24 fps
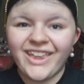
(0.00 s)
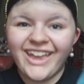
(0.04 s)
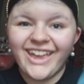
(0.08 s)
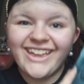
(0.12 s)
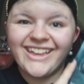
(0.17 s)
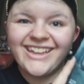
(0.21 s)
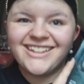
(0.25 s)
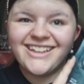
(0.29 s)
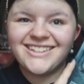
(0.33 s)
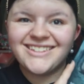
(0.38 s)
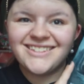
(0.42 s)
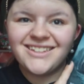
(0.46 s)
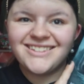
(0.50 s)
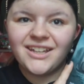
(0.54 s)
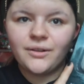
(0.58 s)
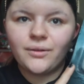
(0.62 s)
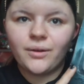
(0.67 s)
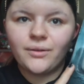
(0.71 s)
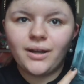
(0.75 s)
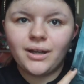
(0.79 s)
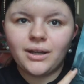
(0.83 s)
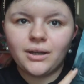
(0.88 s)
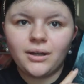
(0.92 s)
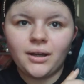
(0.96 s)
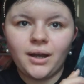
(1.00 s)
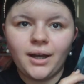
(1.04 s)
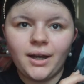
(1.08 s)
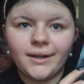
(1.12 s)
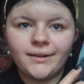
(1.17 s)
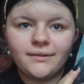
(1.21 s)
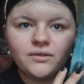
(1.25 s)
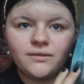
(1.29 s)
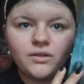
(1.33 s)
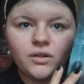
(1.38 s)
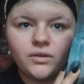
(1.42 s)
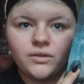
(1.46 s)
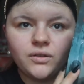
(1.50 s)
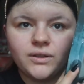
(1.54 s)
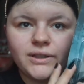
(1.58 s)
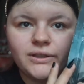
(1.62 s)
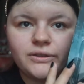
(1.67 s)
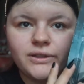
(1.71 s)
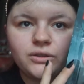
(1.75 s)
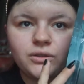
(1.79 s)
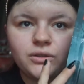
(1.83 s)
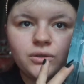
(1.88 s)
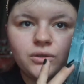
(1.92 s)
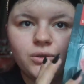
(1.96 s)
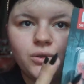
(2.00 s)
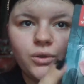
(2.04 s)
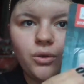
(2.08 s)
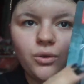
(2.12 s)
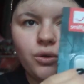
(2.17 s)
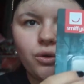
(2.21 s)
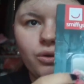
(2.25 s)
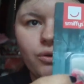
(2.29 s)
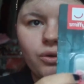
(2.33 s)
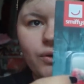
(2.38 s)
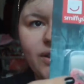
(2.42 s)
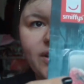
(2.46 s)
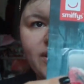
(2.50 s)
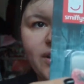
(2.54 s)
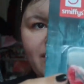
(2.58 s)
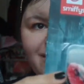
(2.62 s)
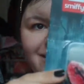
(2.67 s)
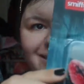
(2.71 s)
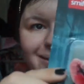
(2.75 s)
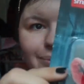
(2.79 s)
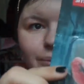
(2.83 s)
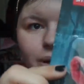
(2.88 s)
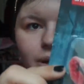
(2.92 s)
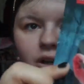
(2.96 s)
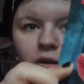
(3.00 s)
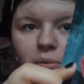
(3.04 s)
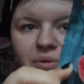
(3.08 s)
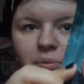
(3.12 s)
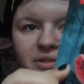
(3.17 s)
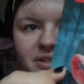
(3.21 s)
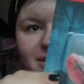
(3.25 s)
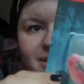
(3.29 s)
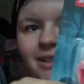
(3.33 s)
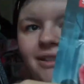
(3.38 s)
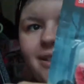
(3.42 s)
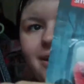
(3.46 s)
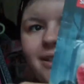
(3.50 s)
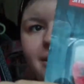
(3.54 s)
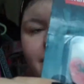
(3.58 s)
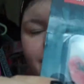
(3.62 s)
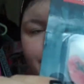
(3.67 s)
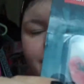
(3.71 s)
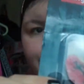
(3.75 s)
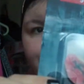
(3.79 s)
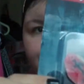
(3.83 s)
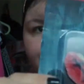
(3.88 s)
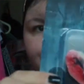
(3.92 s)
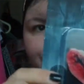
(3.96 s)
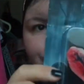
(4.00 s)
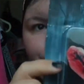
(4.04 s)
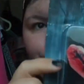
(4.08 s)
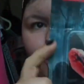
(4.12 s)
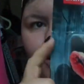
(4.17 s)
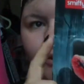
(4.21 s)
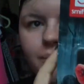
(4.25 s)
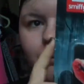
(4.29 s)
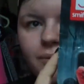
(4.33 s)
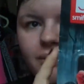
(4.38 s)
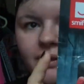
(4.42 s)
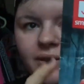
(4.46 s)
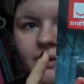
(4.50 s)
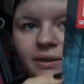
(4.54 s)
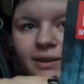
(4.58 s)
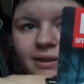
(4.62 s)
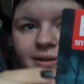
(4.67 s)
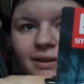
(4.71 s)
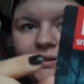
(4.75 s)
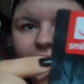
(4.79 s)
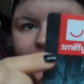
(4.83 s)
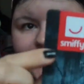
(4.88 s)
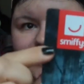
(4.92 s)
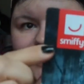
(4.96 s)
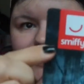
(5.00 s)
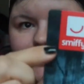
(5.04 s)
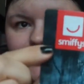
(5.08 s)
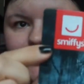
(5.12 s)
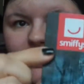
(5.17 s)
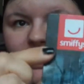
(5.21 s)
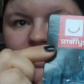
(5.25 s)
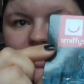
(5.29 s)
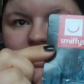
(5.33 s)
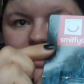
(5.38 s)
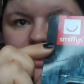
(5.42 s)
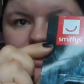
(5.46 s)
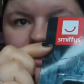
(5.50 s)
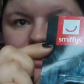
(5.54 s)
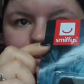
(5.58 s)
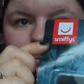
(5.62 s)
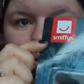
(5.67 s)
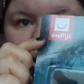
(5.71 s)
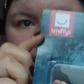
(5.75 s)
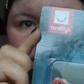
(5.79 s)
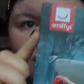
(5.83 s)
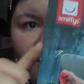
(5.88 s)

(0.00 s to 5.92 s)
So I kind of got these gory smile prosthetics from, this is Smithy's, but I got it